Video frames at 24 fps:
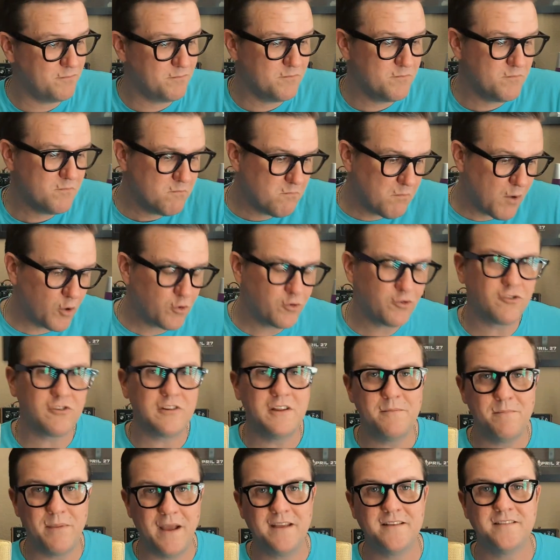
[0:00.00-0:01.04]
mostly
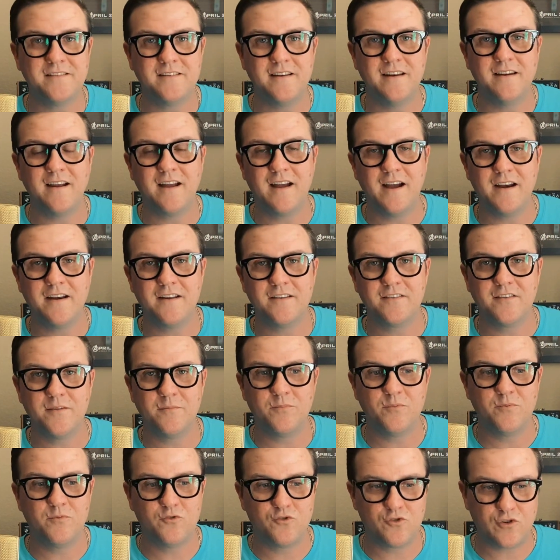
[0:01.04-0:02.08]
based in a kind of
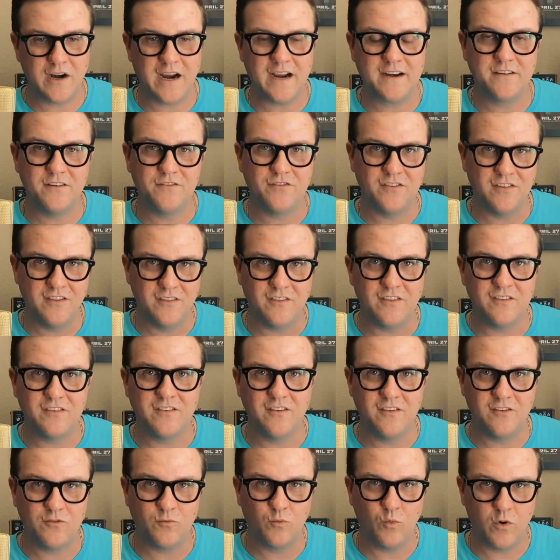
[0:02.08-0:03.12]
subtractive
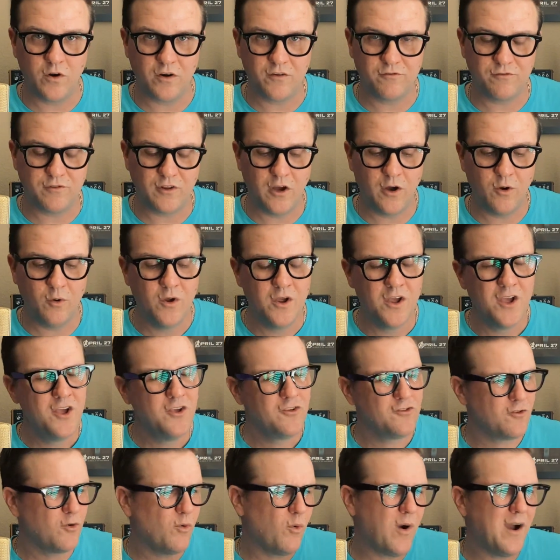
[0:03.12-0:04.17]
synthesis workflow.
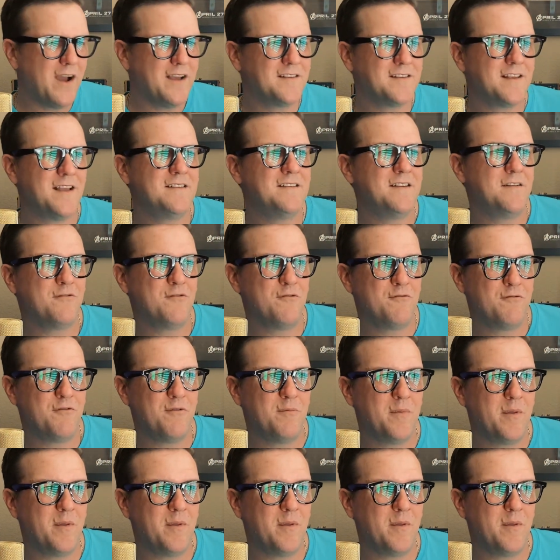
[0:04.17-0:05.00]
So why is that different from the